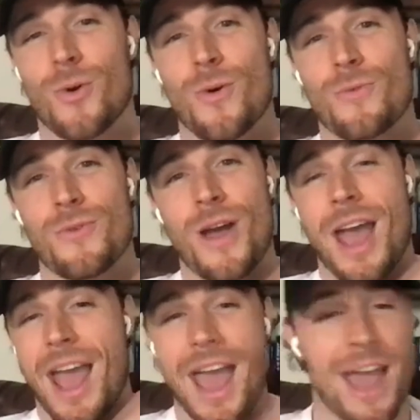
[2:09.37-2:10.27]
dove
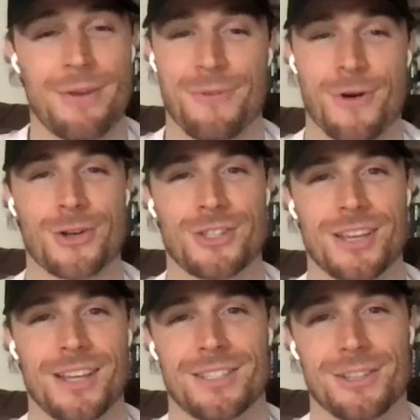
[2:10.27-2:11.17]
headfirst
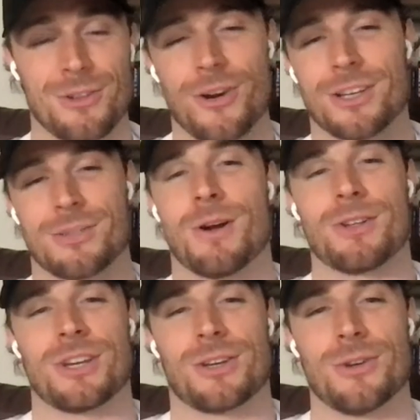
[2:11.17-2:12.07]
into learning as much
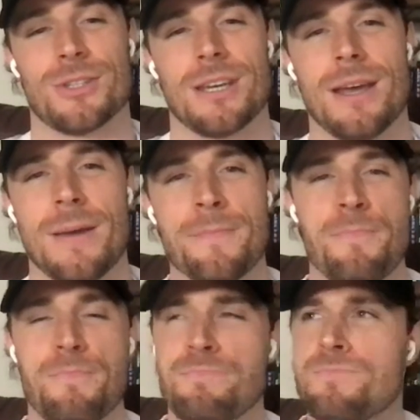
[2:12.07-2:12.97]
as I could.
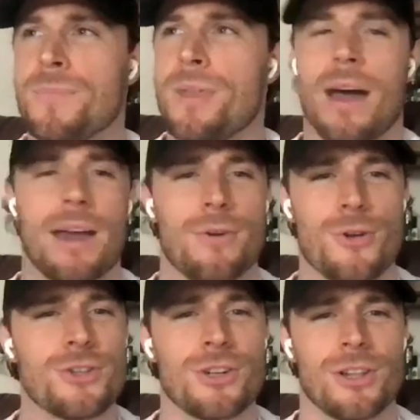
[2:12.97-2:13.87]
And
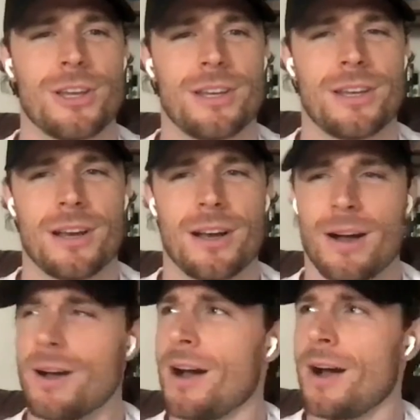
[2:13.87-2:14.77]
originally,
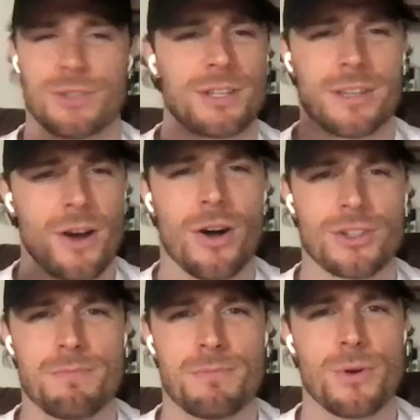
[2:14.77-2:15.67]
I was thinking, "Oh,
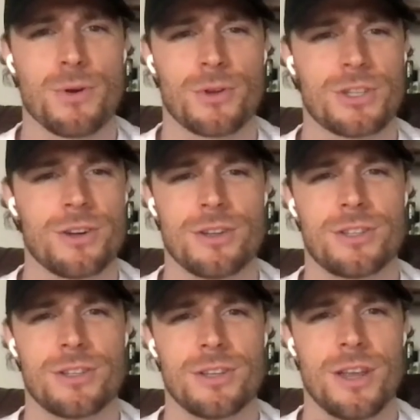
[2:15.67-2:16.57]
it's a book
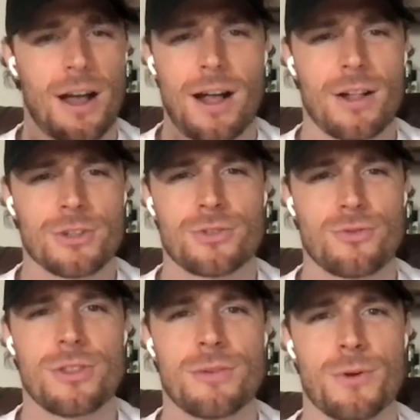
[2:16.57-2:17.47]
series. I'll just
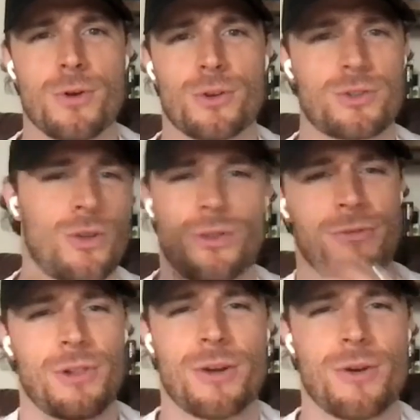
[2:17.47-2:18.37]
read the books on the
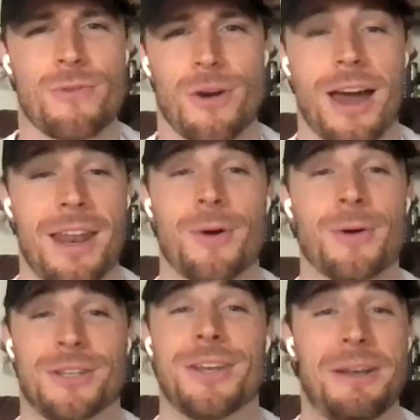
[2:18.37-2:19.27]
flight over." And I
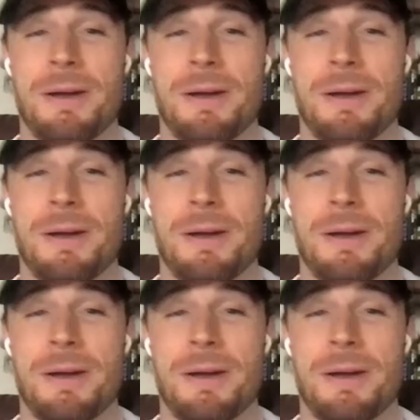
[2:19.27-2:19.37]
was,